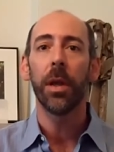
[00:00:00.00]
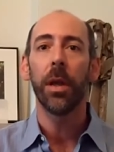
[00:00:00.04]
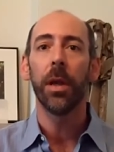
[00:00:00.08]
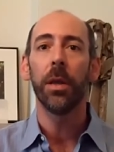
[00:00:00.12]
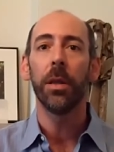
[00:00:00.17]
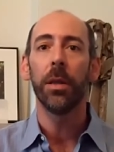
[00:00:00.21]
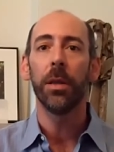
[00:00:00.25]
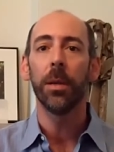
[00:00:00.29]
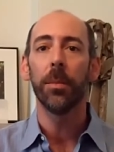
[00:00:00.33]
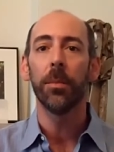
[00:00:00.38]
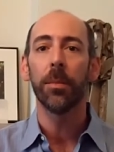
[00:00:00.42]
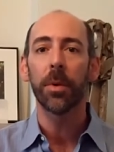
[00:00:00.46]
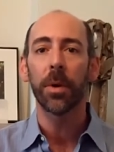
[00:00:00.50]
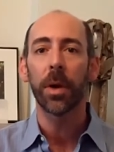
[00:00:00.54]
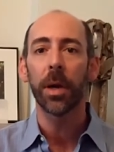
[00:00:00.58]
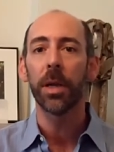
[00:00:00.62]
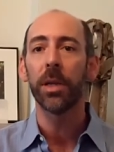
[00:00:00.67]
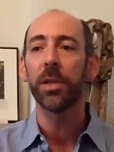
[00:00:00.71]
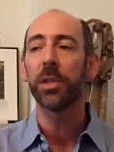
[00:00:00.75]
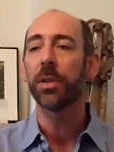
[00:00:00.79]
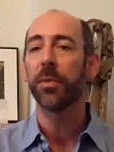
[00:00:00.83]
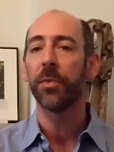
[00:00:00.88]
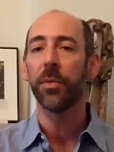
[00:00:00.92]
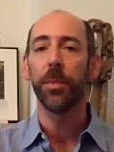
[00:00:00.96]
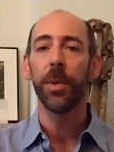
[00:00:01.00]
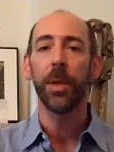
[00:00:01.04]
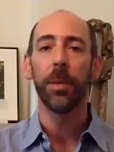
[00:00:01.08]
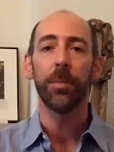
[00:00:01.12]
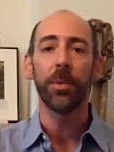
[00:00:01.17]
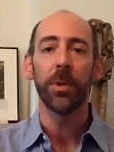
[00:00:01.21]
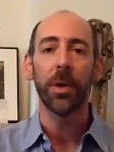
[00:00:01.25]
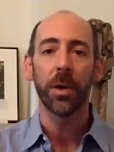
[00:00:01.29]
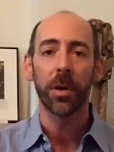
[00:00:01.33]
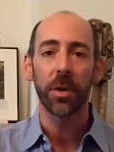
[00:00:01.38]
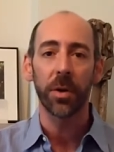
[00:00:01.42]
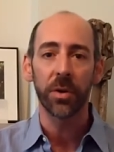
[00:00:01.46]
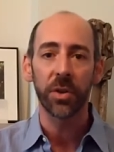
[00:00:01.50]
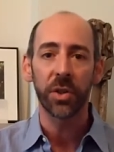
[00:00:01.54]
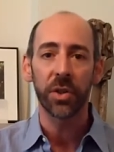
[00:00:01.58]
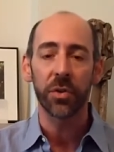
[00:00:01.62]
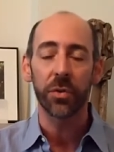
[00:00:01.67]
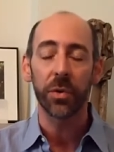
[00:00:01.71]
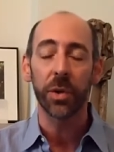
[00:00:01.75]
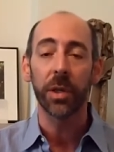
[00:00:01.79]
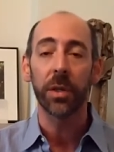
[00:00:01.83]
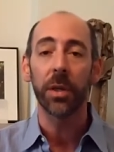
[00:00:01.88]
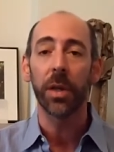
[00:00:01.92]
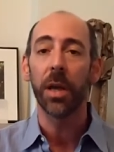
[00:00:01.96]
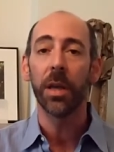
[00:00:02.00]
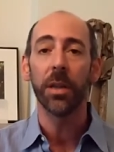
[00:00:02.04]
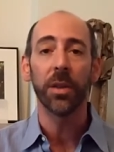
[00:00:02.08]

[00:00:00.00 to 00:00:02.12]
and the embrace of the people on our street